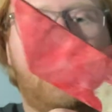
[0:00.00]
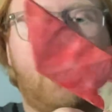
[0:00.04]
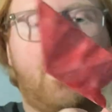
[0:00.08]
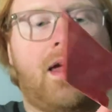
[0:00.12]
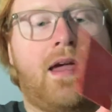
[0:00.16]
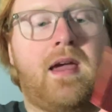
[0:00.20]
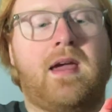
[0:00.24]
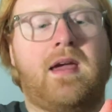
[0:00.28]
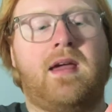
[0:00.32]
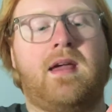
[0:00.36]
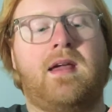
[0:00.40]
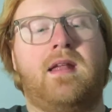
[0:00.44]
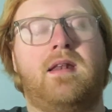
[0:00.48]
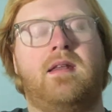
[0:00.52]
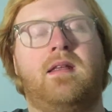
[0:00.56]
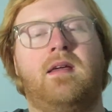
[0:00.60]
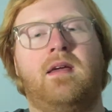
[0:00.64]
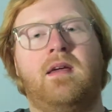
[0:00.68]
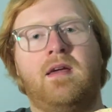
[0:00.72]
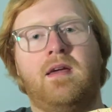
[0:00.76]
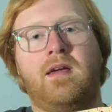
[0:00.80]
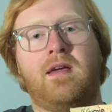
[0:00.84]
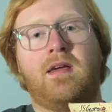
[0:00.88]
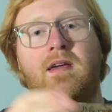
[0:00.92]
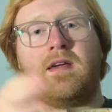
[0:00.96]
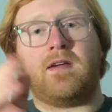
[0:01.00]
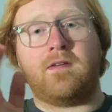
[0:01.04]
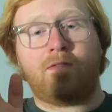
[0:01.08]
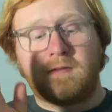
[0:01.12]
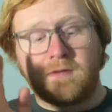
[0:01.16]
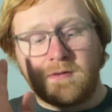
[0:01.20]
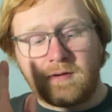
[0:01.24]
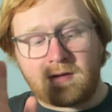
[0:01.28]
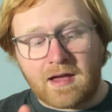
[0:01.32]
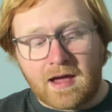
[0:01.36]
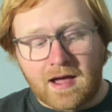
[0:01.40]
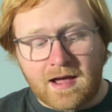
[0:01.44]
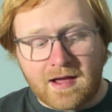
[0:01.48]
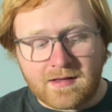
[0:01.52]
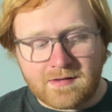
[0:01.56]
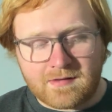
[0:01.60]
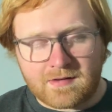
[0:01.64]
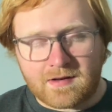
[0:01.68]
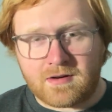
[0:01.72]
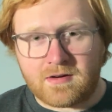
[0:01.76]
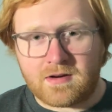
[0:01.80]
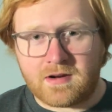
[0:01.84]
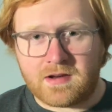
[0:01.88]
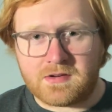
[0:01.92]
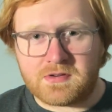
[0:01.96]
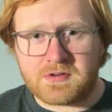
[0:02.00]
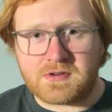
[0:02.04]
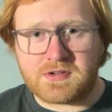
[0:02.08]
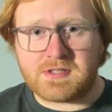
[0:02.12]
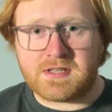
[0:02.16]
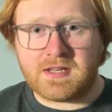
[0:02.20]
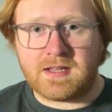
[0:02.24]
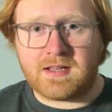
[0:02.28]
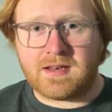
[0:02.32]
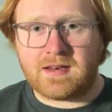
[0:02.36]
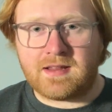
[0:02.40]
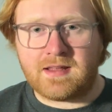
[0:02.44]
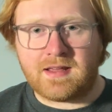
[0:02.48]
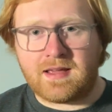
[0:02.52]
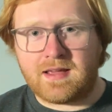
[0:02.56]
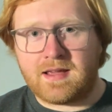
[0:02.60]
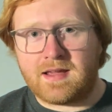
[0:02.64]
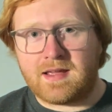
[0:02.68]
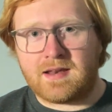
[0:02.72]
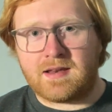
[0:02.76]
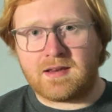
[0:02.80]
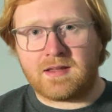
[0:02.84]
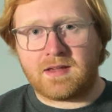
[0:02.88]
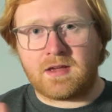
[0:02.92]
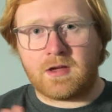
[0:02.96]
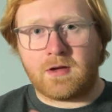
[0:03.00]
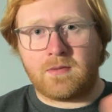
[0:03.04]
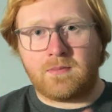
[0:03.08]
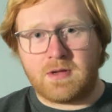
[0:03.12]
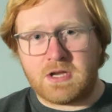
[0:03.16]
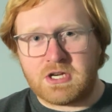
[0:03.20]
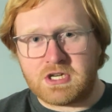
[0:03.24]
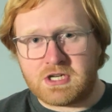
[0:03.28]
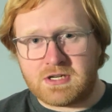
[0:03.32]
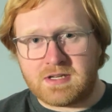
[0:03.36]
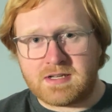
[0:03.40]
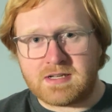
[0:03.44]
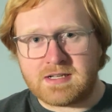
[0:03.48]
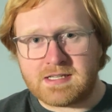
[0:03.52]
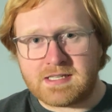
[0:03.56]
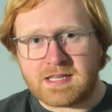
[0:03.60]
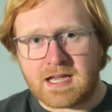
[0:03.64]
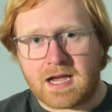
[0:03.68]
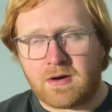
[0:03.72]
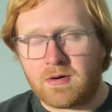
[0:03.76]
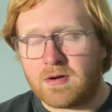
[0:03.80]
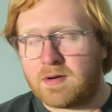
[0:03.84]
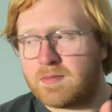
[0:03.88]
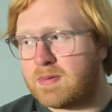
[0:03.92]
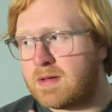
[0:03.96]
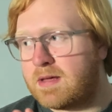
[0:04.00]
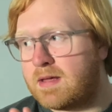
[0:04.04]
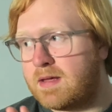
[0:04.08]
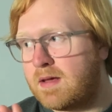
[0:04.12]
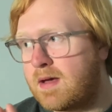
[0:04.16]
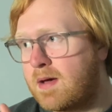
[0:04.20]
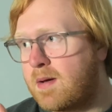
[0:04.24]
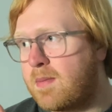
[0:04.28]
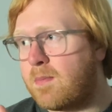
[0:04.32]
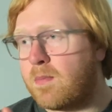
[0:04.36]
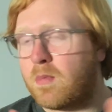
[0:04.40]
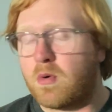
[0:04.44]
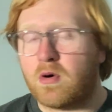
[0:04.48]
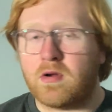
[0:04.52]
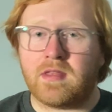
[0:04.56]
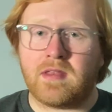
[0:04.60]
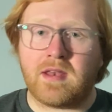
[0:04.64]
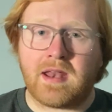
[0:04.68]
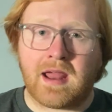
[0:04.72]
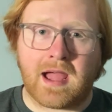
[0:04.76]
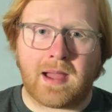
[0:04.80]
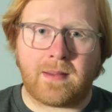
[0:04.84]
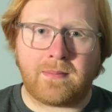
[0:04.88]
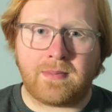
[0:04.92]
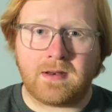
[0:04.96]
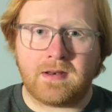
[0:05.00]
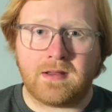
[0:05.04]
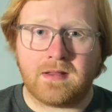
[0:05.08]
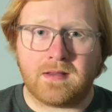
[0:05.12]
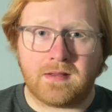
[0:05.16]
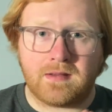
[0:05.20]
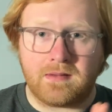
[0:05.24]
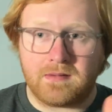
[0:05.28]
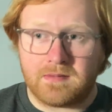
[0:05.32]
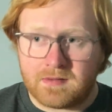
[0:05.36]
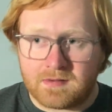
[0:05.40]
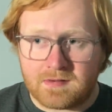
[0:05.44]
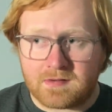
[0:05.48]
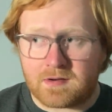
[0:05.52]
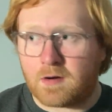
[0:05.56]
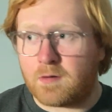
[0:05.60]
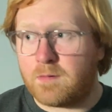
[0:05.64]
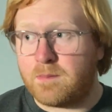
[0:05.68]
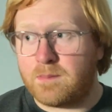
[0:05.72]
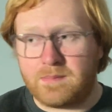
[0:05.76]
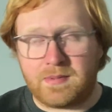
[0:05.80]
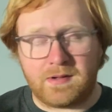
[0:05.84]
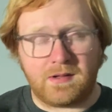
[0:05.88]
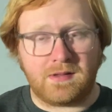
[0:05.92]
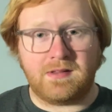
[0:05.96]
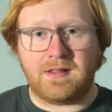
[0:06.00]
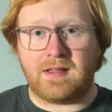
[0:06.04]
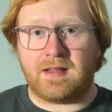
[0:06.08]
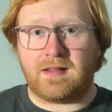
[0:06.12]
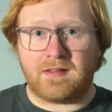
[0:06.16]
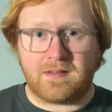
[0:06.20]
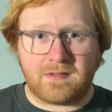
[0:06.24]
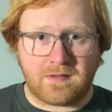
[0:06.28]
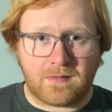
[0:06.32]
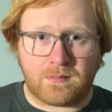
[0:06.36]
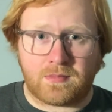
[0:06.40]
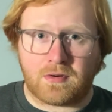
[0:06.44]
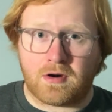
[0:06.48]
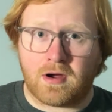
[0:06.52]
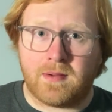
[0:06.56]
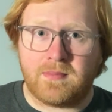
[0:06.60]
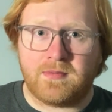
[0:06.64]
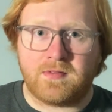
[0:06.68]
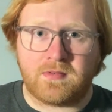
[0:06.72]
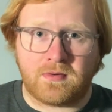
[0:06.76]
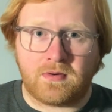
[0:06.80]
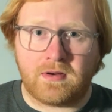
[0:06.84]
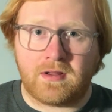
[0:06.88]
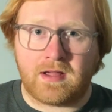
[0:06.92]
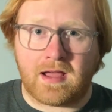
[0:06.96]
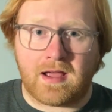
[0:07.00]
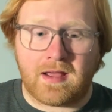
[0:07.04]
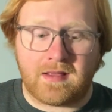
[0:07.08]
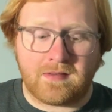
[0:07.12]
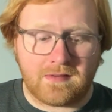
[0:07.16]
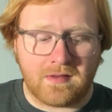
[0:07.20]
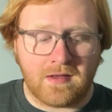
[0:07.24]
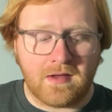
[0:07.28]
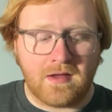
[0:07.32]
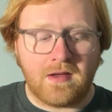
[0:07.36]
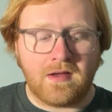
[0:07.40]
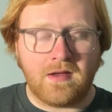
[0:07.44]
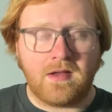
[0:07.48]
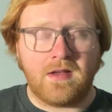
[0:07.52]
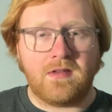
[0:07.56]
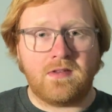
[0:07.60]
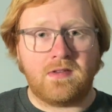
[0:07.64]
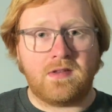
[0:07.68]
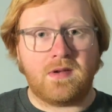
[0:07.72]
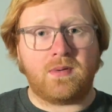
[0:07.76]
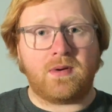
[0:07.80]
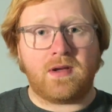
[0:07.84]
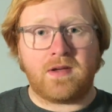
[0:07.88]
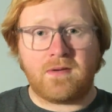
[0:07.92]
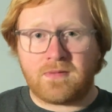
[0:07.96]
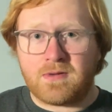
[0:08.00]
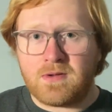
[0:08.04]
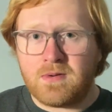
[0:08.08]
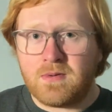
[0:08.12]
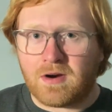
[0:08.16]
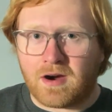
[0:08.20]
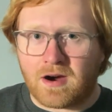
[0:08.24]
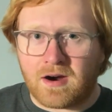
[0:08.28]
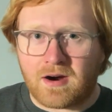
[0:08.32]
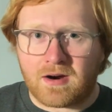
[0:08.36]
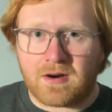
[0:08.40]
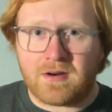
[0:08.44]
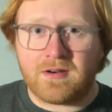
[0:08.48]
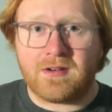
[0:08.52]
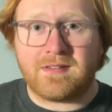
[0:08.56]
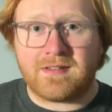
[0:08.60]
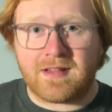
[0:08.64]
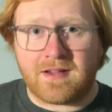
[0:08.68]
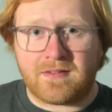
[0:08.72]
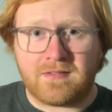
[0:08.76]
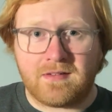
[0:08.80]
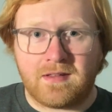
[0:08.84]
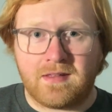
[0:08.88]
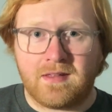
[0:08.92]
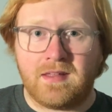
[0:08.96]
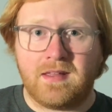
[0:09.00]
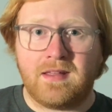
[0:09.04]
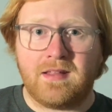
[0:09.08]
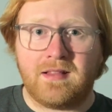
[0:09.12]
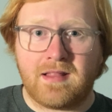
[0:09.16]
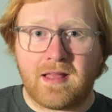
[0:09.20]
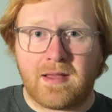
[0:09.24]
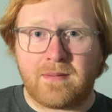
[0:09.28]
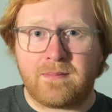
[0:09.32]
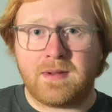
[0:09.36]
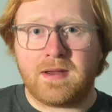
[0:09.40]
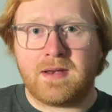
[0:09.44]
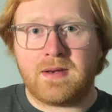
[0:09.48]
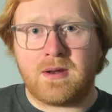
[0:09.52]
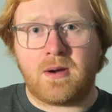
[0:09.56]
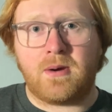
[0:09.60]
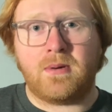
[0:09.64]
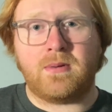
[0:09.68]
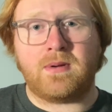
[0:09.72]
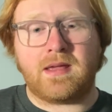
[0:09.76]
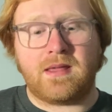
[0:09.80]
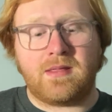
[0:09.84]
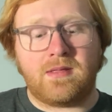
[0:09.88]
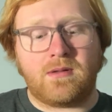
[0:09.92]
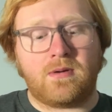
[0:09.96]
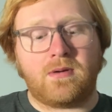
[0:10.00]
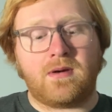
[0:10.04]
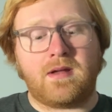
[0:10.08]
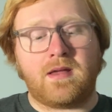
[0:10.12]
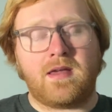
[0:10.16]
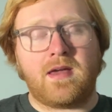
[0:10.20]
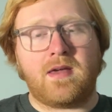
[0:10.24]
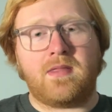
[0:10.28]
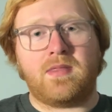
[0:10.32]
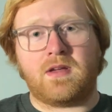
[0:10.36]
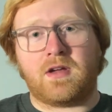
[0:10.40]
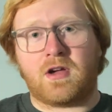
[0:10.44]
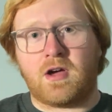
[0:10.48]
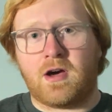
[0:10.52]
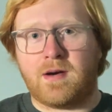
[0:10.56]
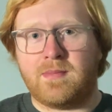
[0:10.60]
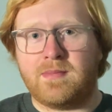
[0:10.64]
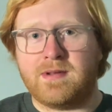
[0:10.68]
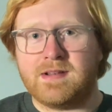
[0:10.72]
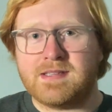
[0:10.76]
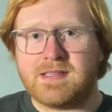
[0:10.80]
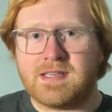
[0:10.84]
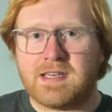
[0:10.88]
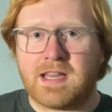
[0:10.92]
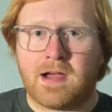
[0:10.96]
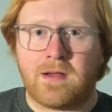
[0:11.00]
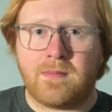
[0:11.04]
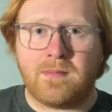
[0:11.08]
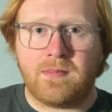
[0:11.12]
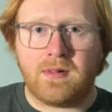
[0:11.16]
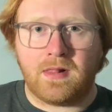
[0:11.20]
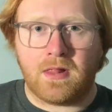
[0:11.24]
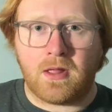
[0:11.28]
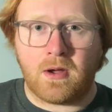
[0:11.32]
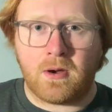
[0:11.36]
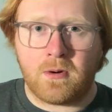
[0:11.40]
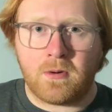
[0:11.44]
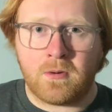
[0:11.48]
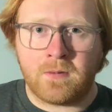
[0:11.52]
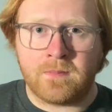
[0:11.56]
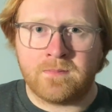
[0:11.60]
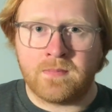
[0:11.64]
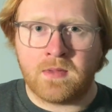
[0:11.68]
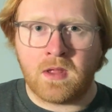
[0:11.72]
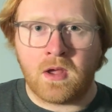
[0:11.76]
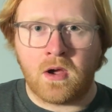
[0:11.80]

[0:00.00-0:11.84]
And if you guys are interested in commissions, I would be more than happy to start building some props for you guys. So if you are, definitely let me know either in the comments down below